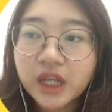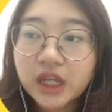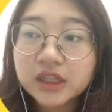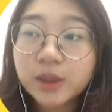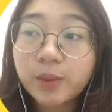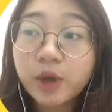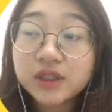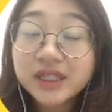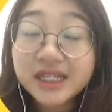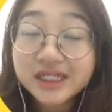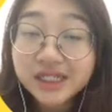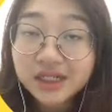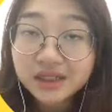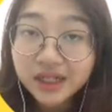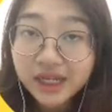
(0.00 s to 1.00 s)
The
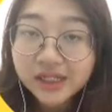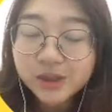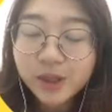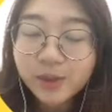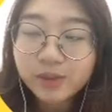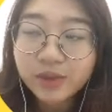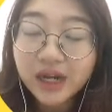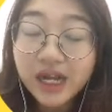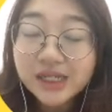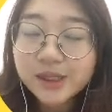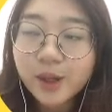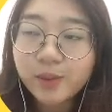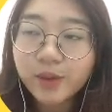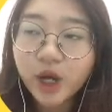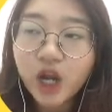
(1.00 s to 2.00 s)
potential
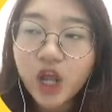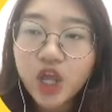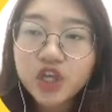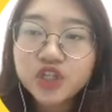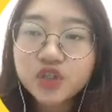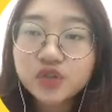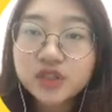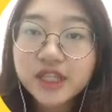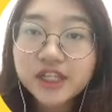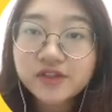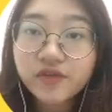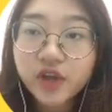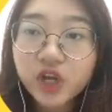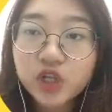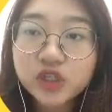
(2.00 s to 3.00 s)
customer use these
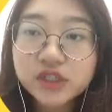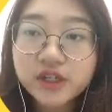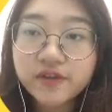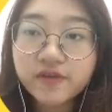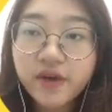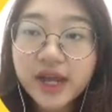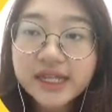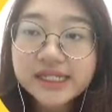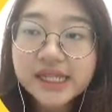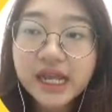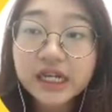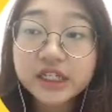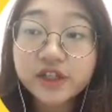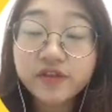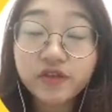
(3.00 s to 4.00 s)
various devices
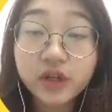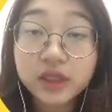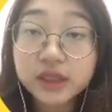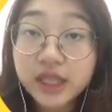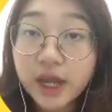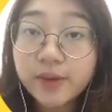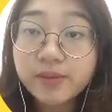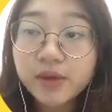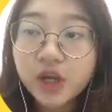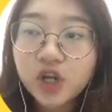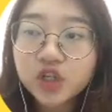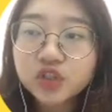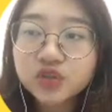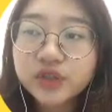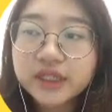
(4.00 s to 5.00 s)
at different times
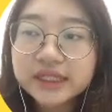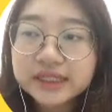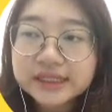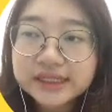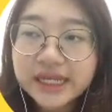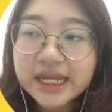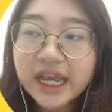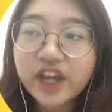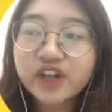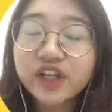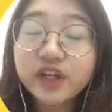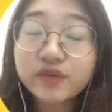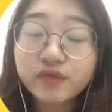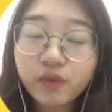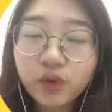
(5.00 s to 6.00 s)
during the day and
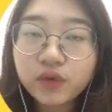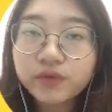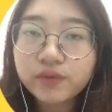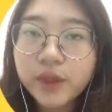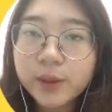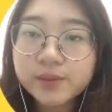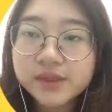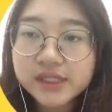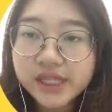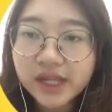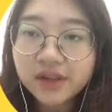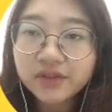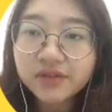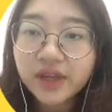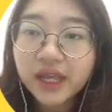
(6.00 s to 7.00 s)
involve
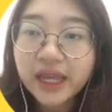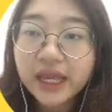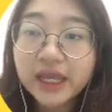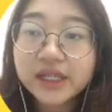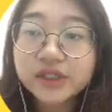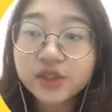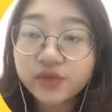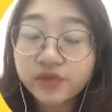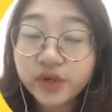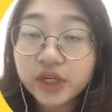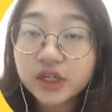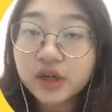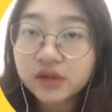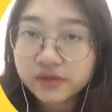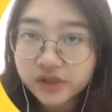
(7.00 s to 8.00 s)
themselves in different
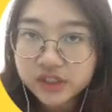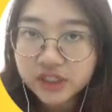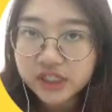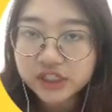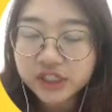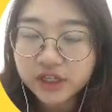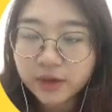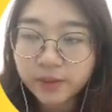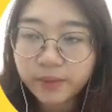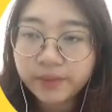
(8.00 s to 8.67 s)
conversation.